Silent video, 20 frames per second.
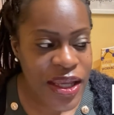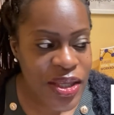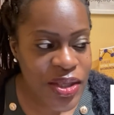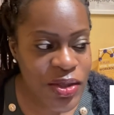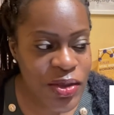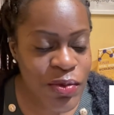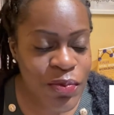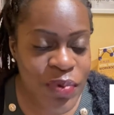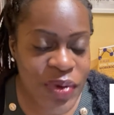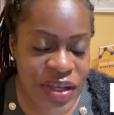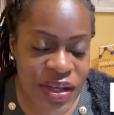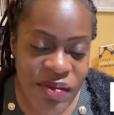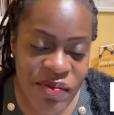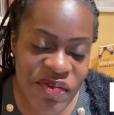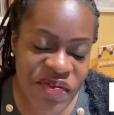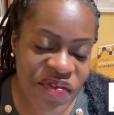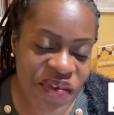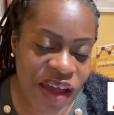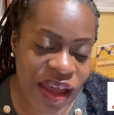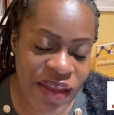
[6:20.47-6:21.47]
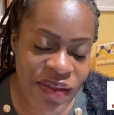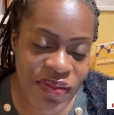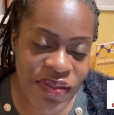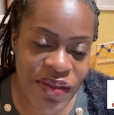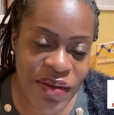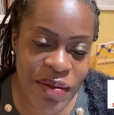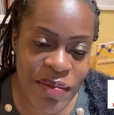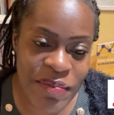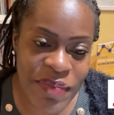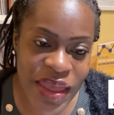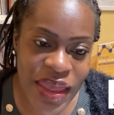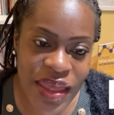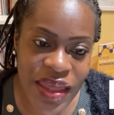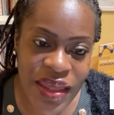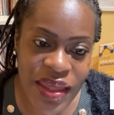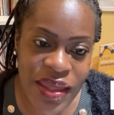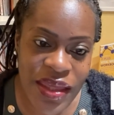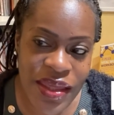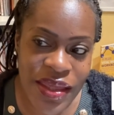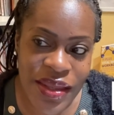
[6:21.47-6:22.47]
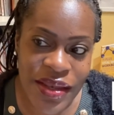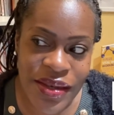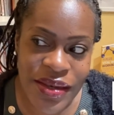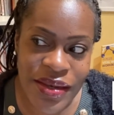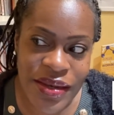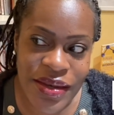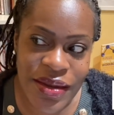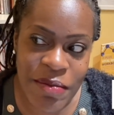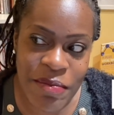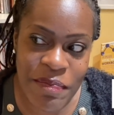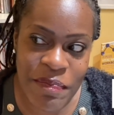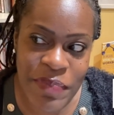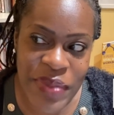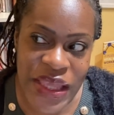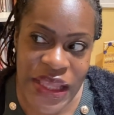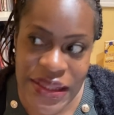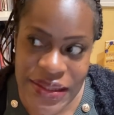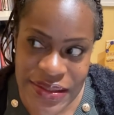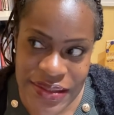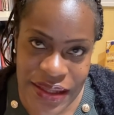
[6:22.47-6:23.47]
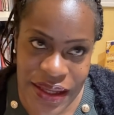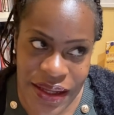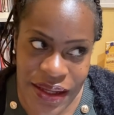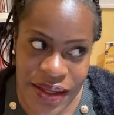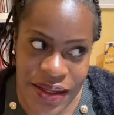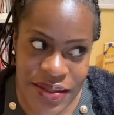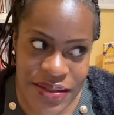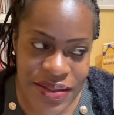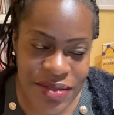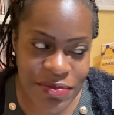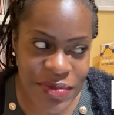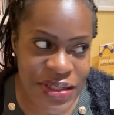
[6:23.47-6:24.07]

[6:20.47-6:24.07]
You wouldn't find them in Pizza Hut,